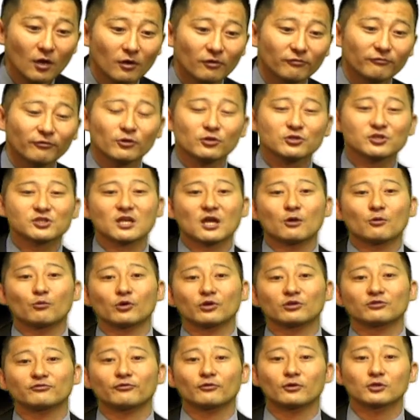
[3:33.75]
First, I
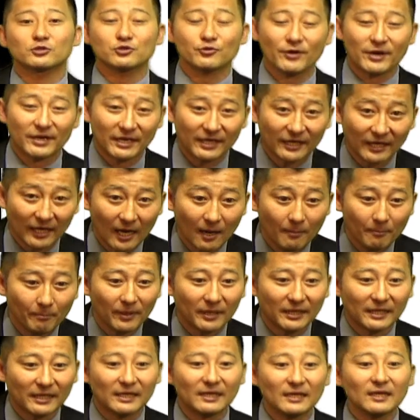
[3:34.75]
worked for a trading
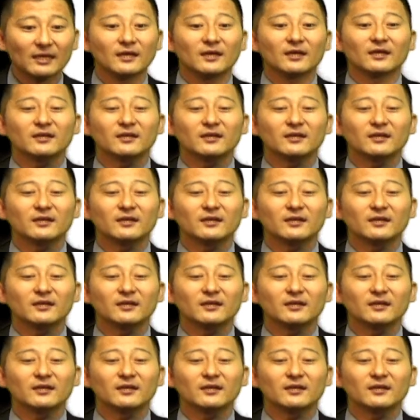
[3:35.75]
company.